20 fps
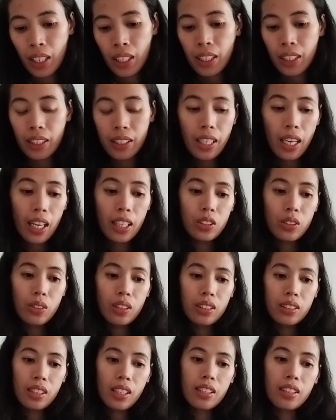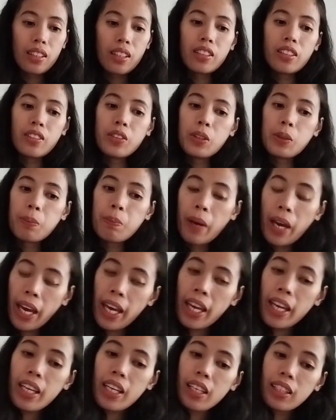yeah, so that's it. And then you
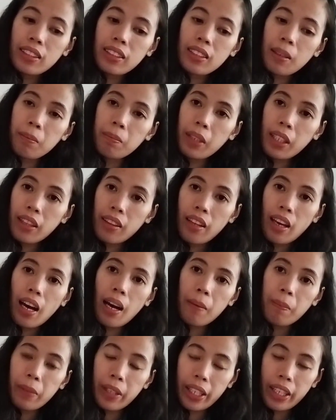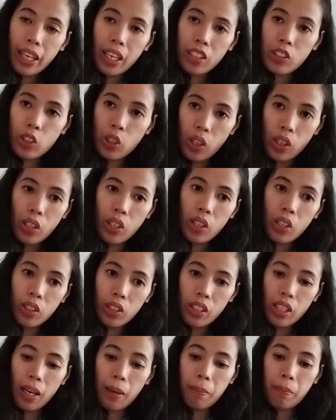pay and submit the application.
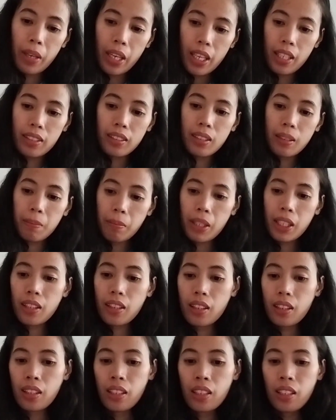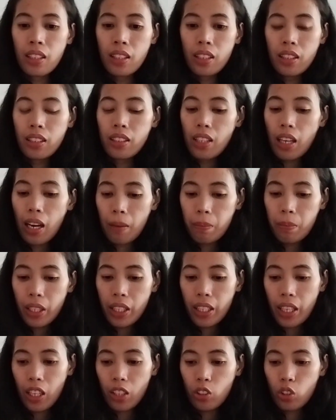Yeah, pay and submit the
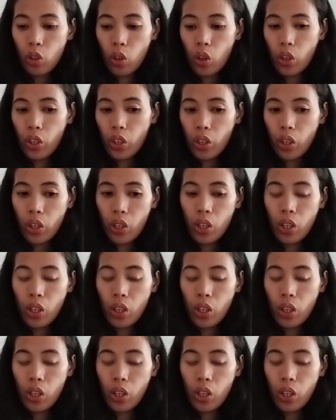application.